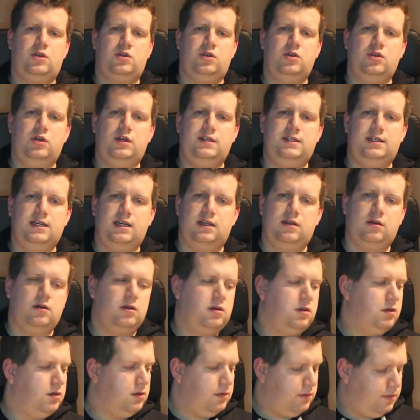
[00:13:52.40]
noisy at
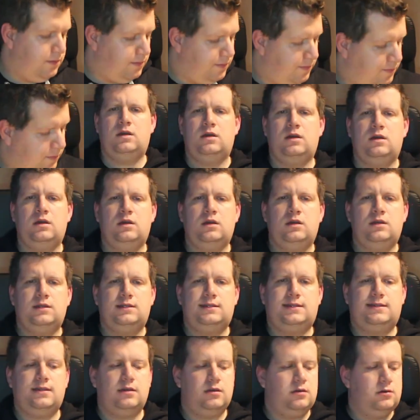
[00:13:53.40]
all.
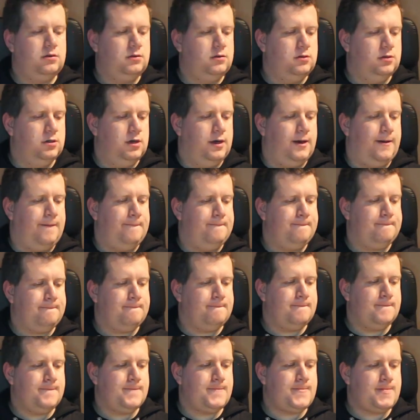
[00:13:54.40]
So
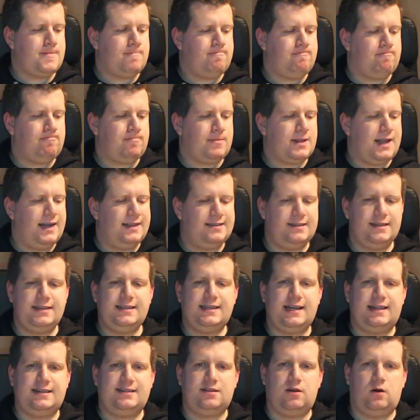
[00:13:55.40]
I
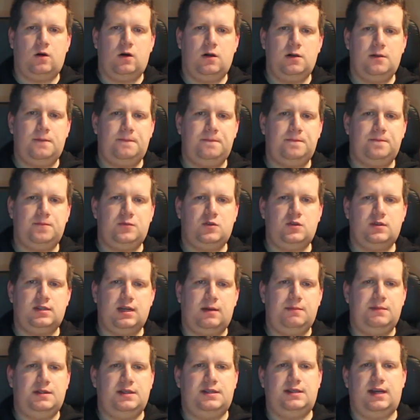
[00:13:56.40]
think that's all. To
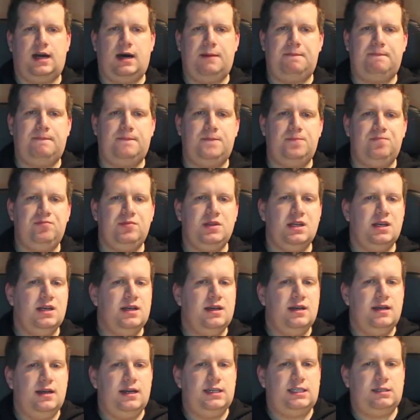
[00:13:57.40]
sum this up,
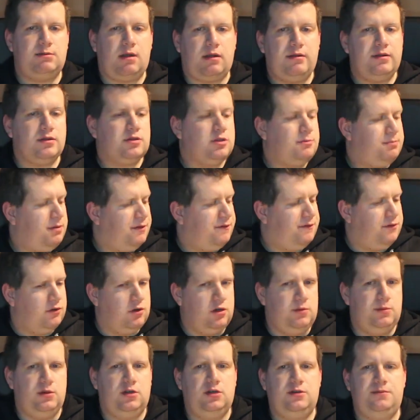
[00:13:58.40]
it's a very good
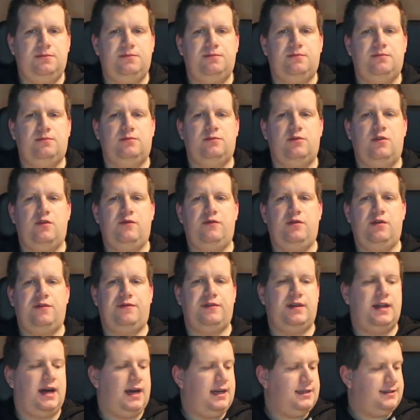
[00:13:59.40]
performer
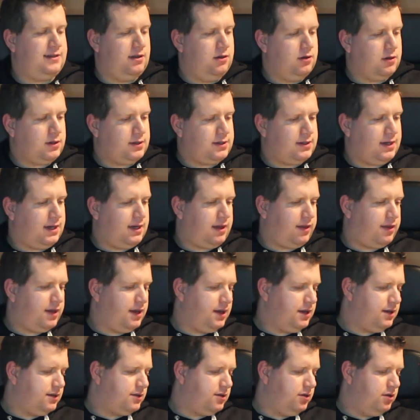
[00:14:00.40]
with nice looks, I
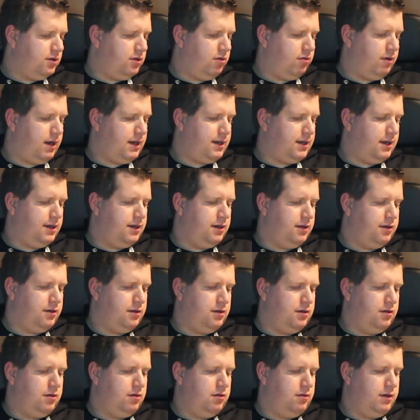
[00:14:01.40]
think. So the red
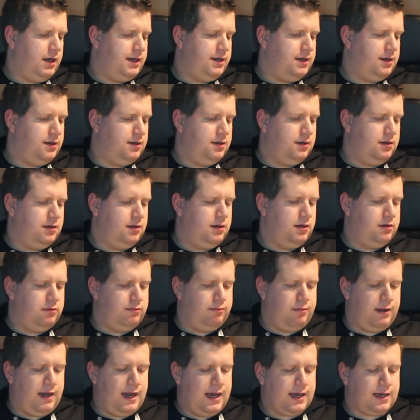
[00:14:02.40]

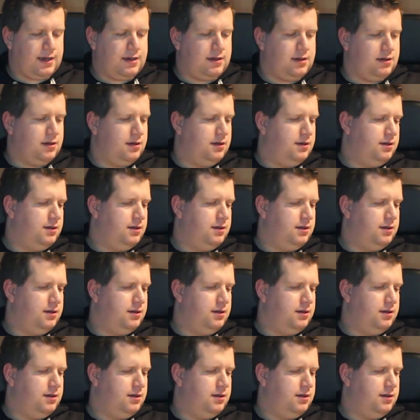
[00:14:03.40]
and black